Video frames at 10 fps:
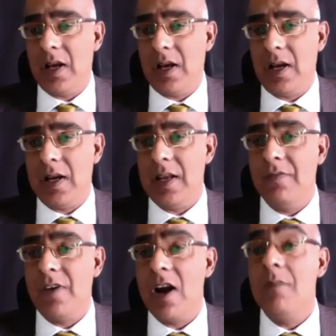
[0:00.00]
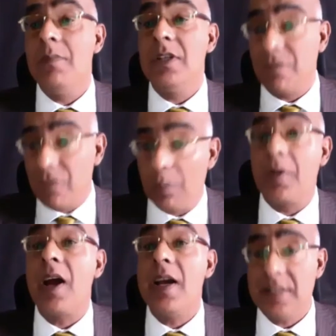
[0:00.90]
environment for
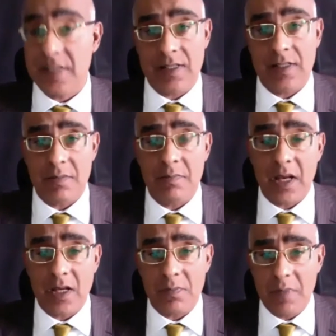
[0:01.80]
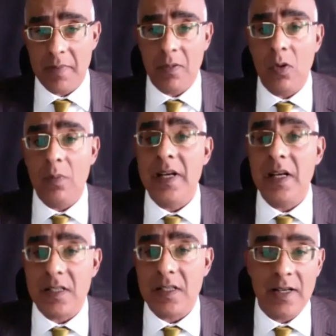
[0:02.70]
prices, because people will be
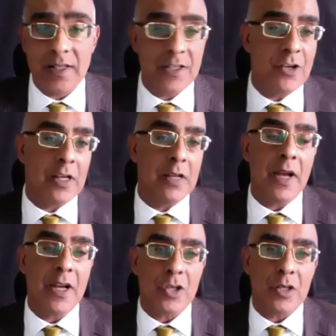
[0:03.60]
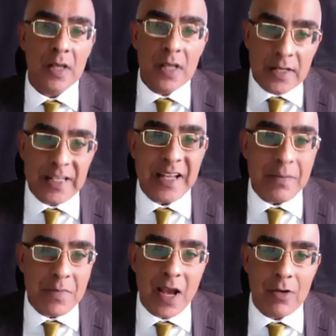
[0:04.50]
uncertain. You can imagine deep
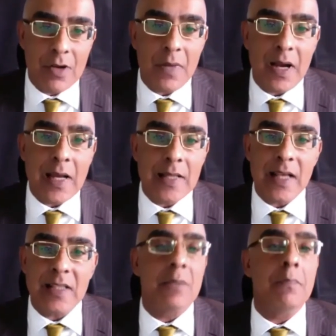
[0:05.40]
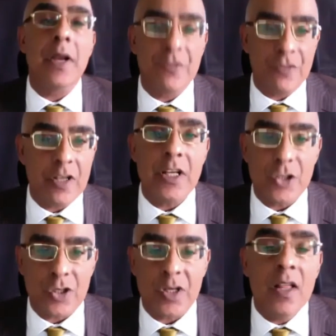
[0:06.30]
down a mine, that's a petri
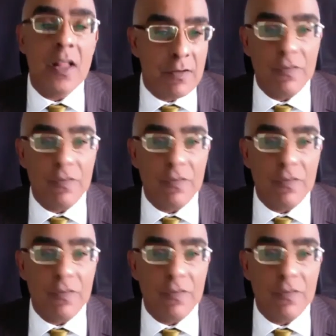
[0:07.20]
dish for